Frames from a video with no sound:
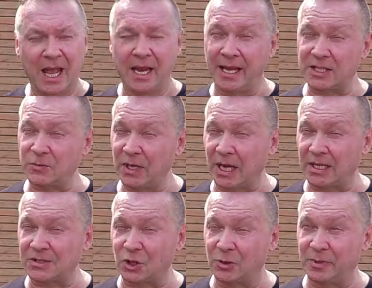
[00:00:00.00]
Next weekend
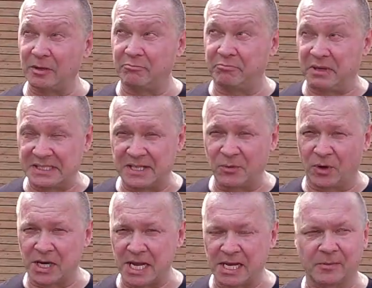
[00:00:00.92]
is going to be a busy
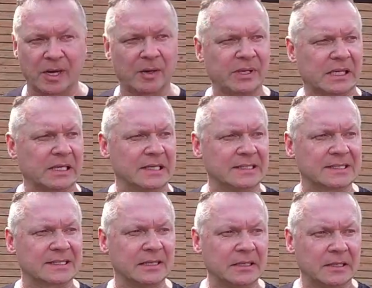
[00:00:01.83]
one anyway,
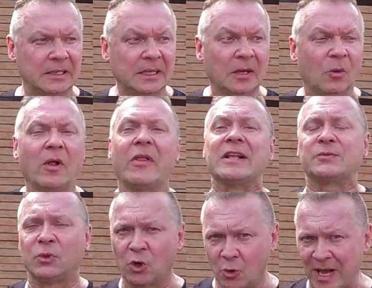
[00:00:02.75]
because, well,
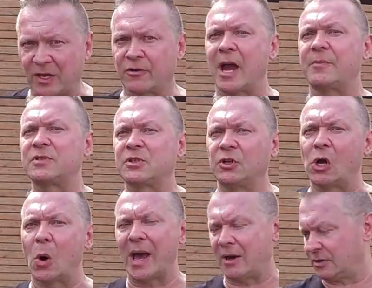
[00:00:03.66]
that's when all my crap's going to
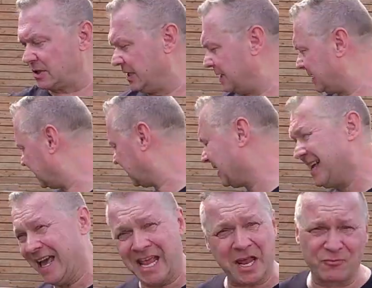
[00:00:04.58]
go out.
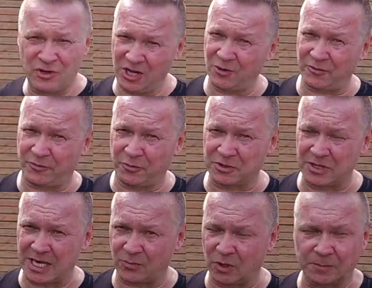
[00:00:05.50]
And I'm really looking forward to
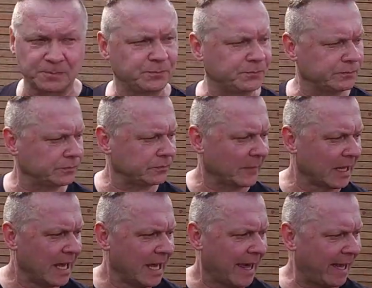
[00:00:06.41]
that one.
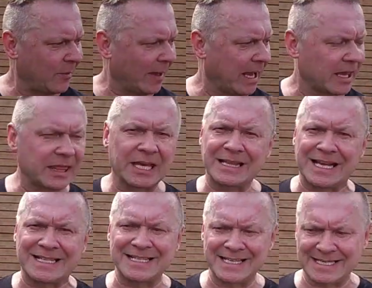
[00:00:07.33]
Anyway, I think
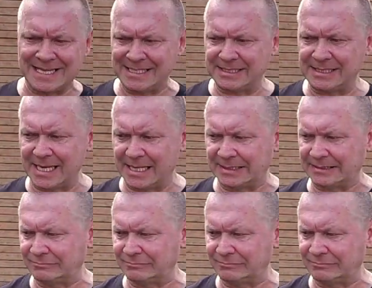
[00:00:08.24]
that's it, and yeah.